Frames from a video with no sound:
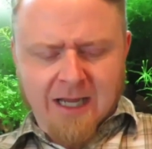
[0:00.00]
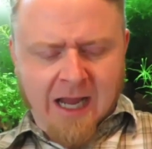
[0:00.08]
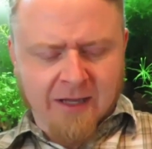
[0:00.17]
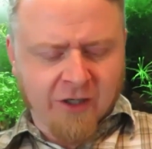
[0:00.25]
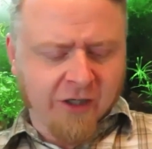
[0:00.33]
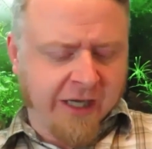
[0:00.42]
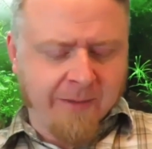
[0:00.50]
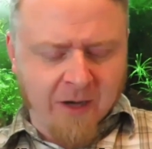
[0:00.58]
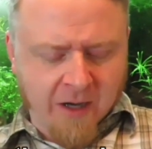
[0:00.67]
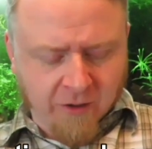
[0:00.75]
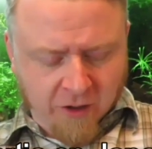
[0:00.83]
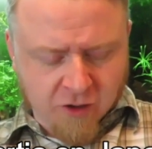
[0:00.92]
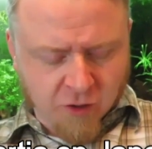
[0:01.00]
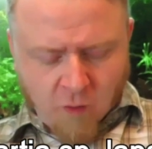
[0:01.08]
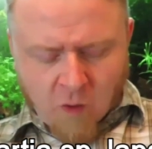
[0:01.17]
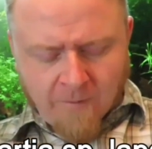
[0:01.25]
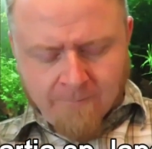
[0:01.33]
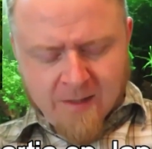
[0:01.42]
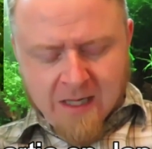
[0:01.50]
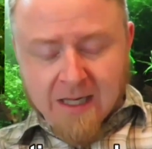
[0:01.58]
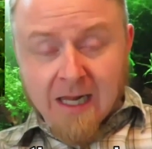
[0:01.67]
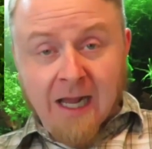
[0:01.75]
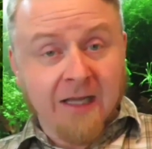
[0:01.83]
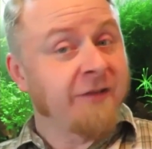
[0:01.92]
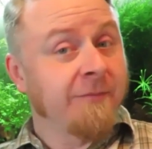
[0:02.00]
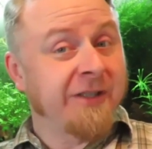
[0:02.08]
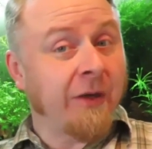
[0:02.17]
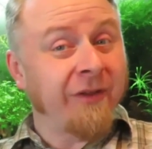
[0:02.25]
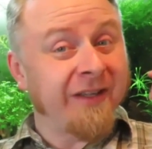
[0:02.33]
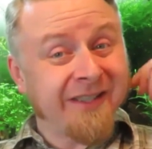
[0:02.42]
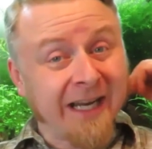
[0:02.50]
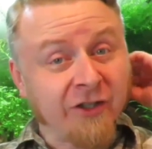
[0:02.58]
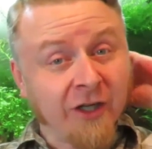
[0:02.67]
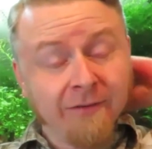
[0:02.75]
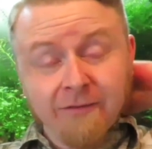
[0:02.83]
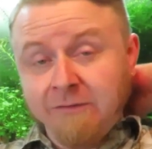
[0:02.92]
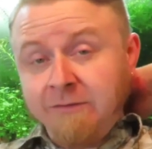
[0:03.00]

you can keep it under control. It's from Southeast Asia,